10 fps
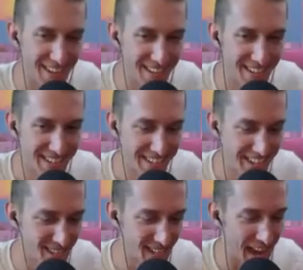out to
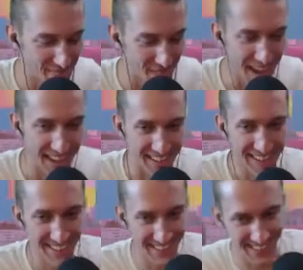TJ, man.
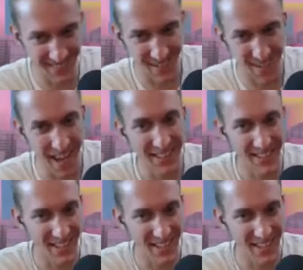Where the hell have